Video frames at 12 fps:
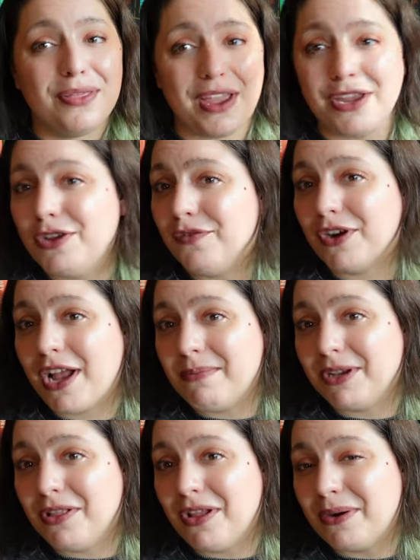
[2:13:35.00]
Thank you for
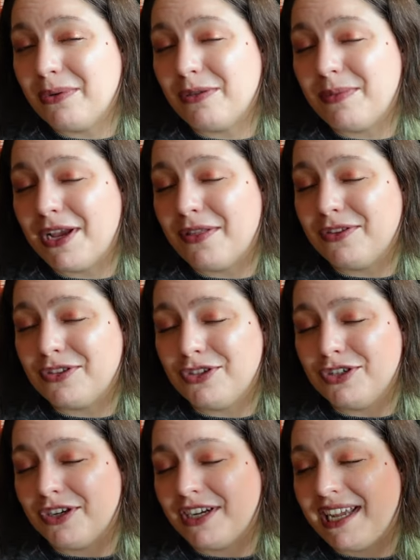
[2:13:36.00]
coming along with me on this
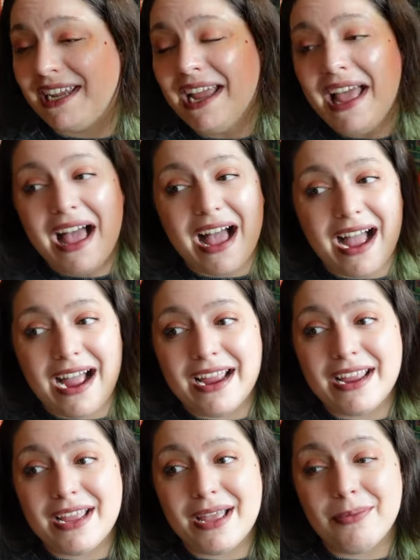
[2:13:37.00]
journey. I
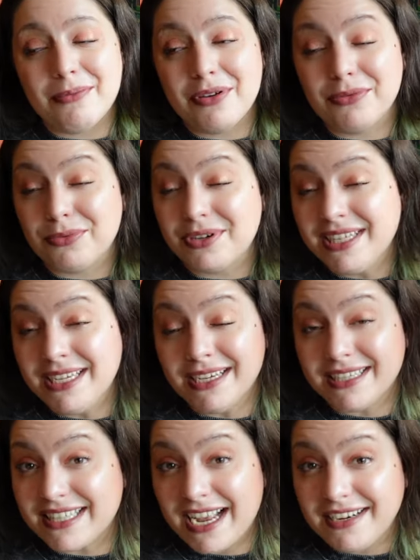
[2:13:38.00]
am really
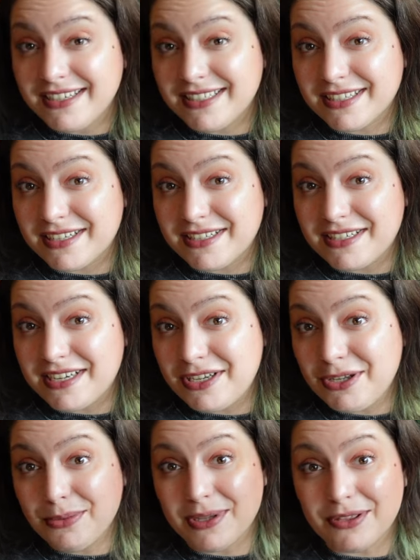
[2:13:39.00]
excited to
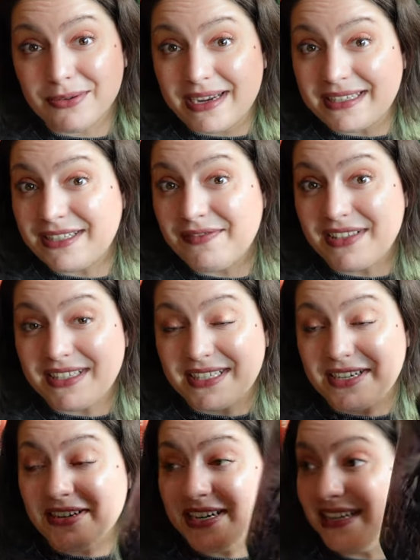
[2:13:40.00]
continue with the rest of the
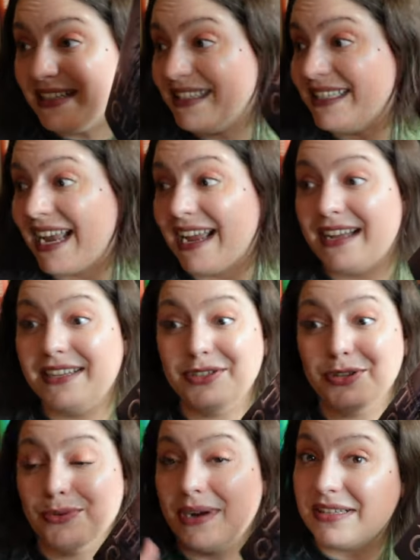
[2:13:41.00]
series and
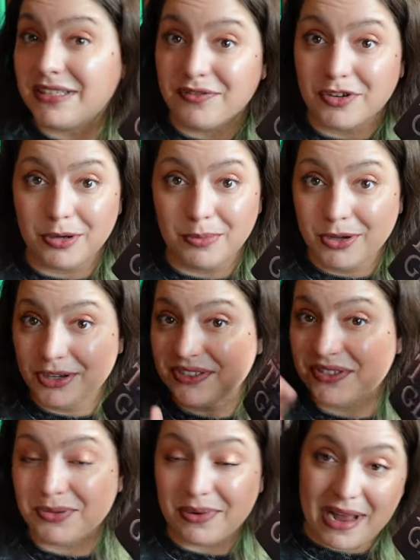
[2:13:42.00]
the rest of her
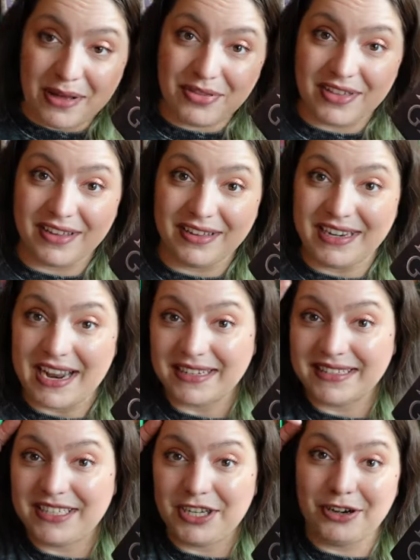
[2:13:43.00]
books throughout the
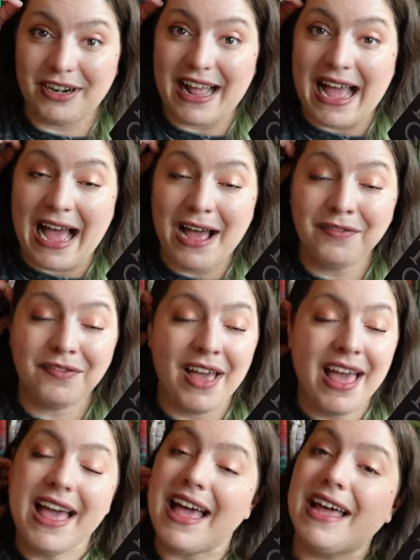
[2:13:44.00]
next year and a half,
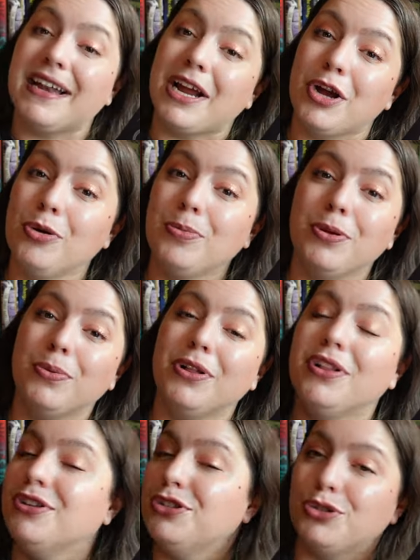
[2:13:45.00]
and I hope you
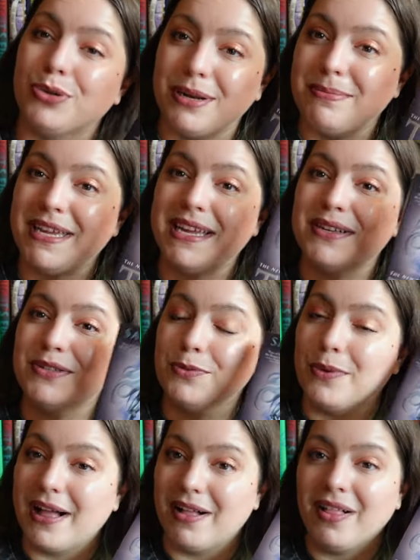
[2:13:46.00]
will join me as
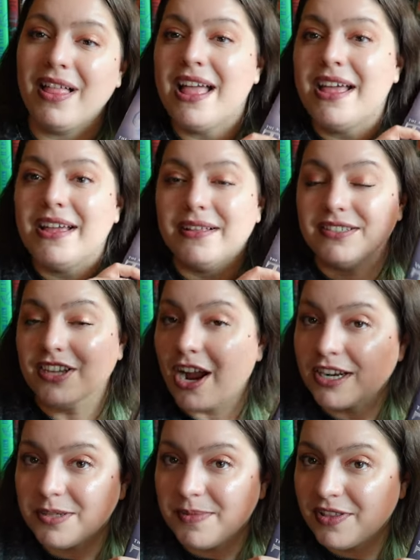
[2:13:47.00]
well.
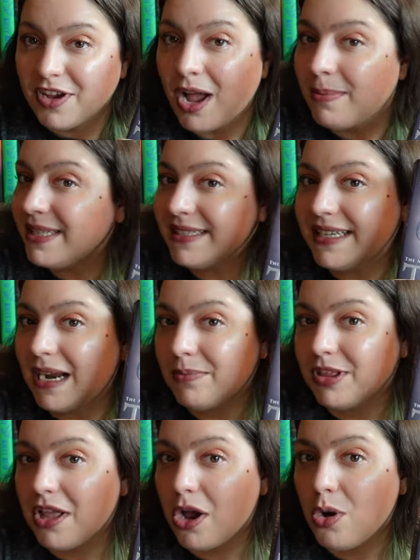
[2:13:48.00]
Talk to me in the comments down
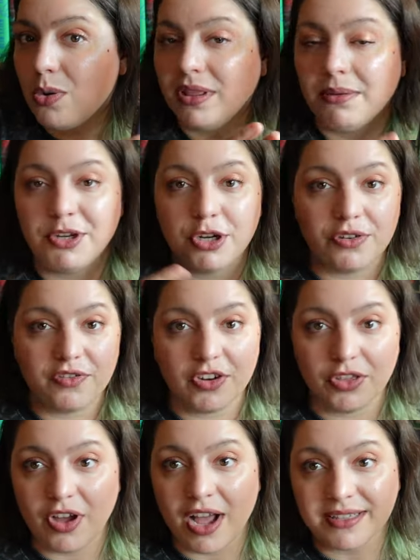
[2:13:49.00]
below. Let me know any of your
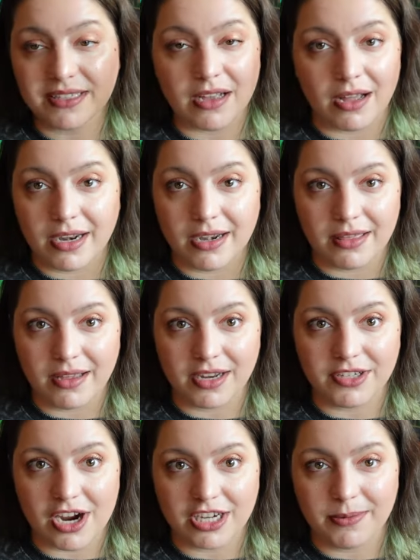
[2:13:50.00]
thoughts on anything I
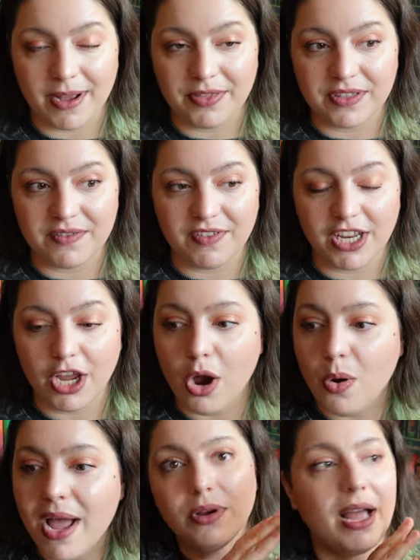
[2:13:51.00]
talked about in this
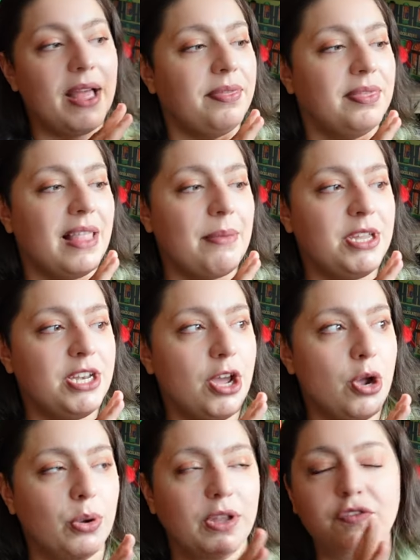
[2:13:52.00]
video. And let me
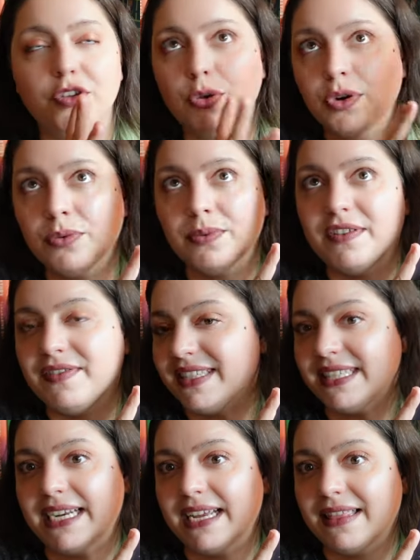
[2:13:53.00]
know if you are
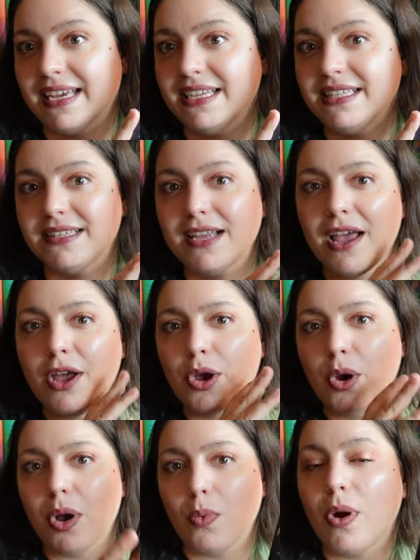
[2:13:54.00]
revisiting this,
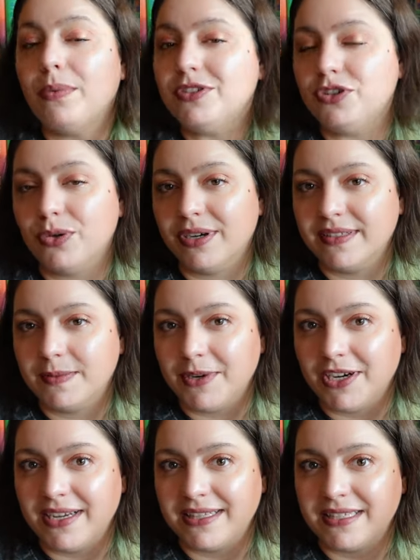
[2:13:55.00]
what was your
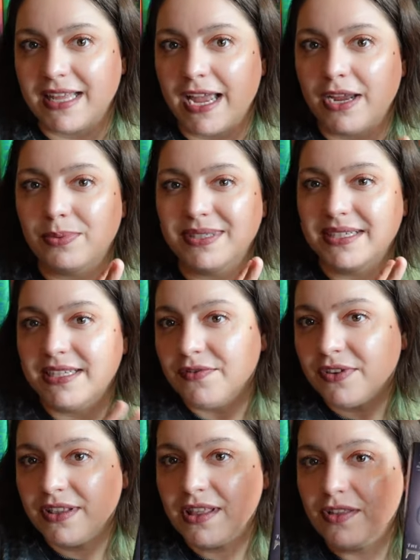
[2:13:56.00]
experience like? Was it
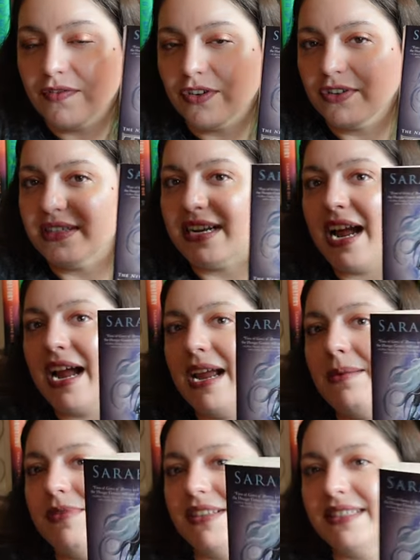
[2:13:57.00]
different than the first
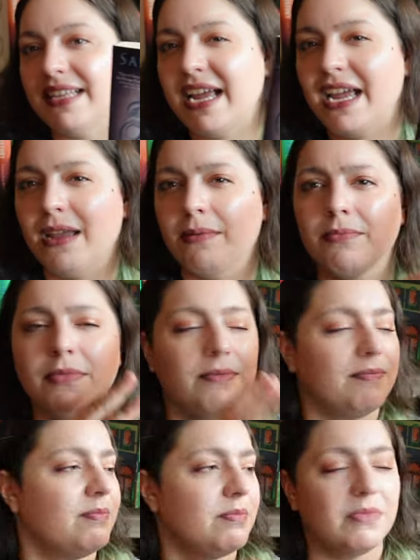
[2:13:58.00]
time, the same?
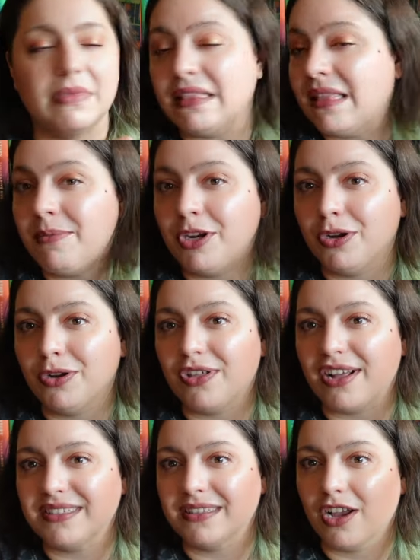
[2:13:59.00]
let me know your
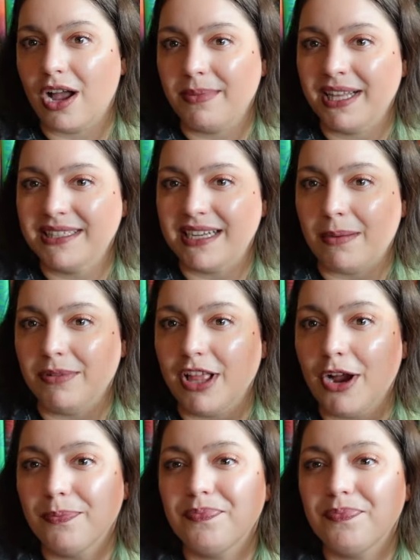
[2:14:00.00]
thoughts in the comments down below.